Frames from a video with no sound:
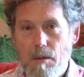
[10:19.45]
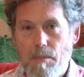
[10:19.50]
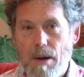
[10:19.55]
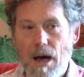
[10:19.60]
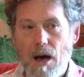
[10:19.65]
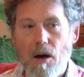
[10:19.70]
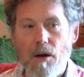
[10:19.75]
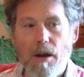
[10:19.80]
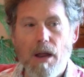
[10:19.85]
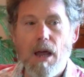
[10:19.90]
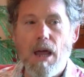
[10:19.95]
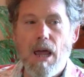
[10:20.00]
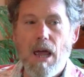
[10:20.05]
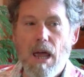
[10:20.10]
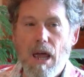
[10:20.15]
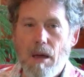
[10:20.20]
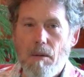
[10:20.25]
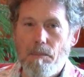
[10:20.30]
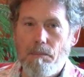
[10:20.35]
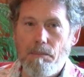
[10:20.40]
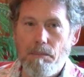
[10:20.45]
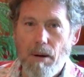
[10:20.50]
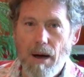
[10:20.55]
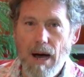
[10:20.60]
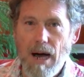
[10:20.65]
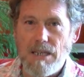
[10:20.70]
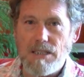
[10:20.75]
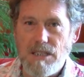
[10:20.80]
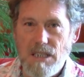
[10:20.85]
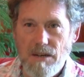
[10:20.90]
about
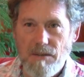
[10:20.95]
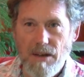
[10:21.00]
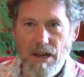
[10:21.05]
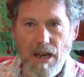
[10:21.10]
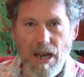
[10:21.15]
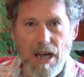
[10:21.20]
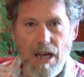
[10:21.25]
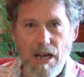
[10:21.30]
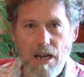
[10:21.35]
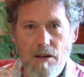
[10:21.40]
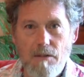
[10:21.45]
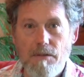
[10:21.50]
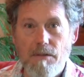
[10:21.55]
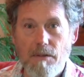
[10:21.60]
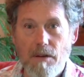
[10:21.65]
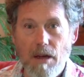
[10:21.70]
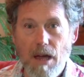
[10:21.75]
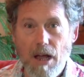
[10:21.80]
positive and negative